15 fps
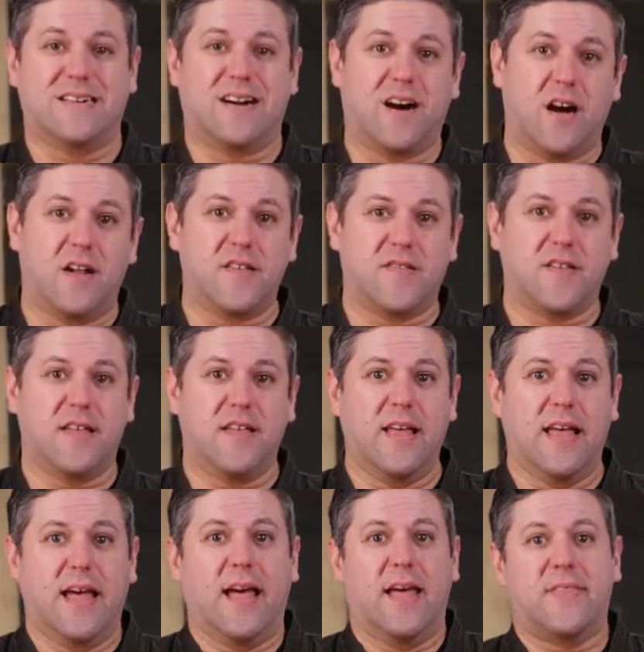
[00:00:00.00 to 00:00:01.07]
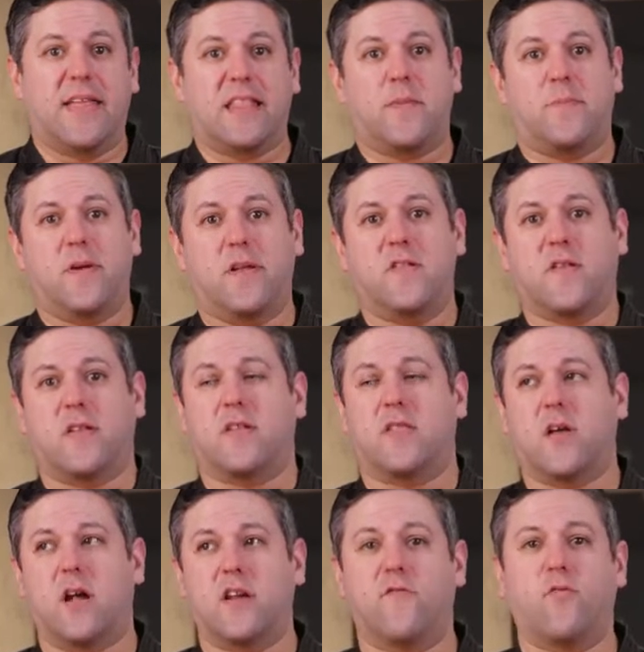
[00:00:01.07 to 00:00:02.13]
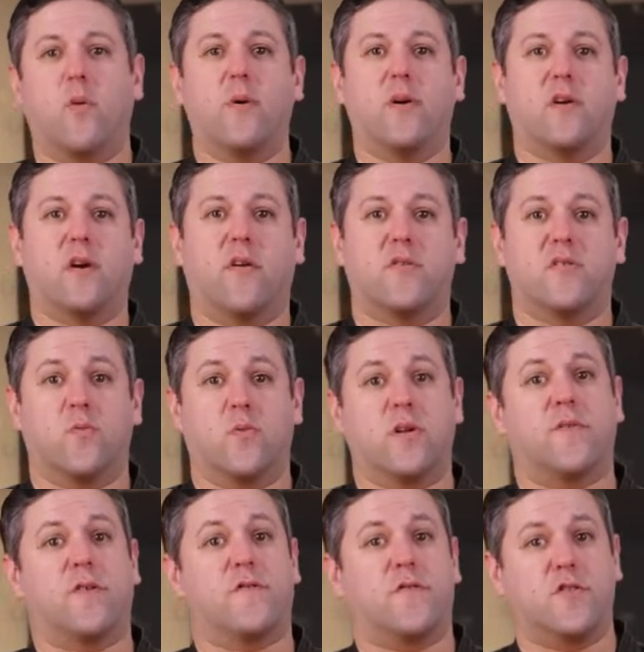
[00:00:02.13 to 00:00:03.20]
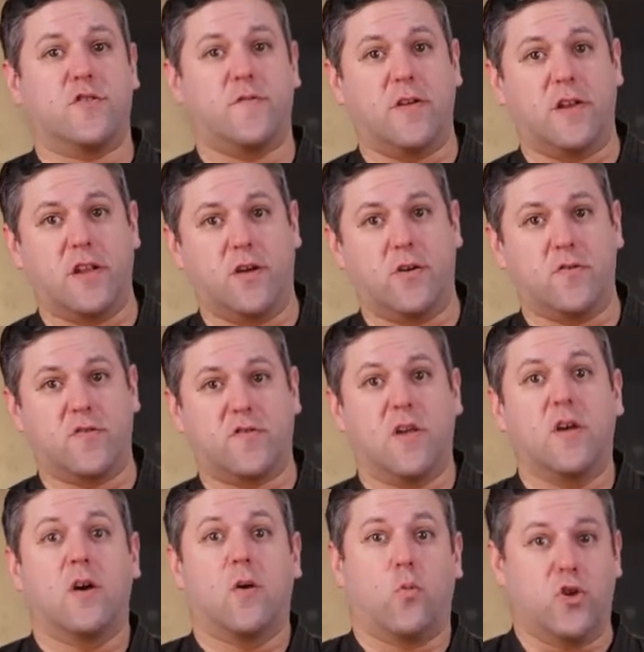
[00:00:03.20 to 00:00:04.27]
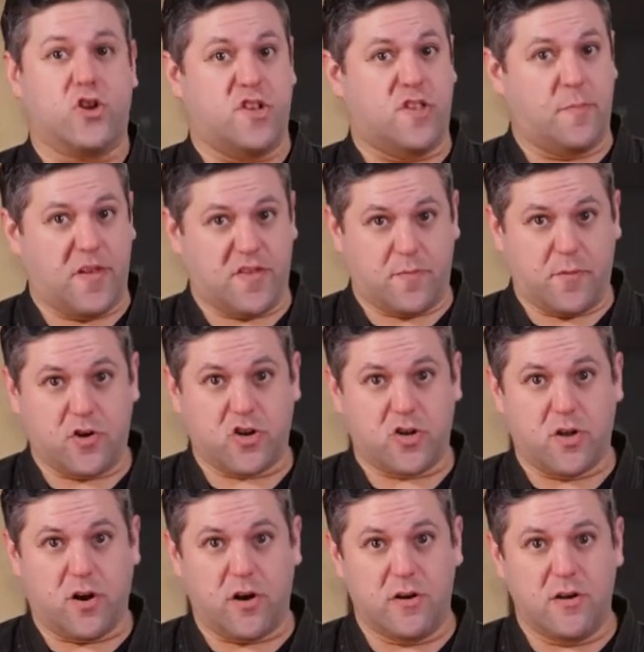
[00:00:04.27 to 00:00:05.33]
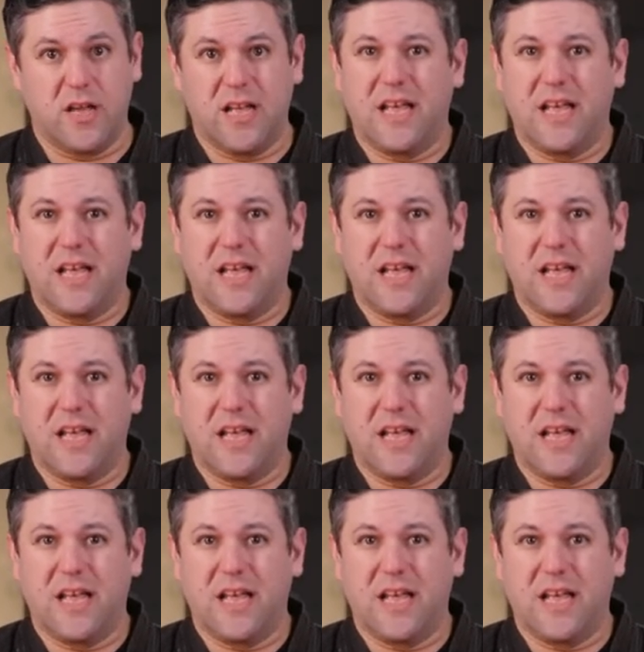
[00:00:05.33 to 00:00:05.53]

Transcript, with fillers: Honestly, that depends on a lot of what we covered in one of our first videos, which is the best martial art.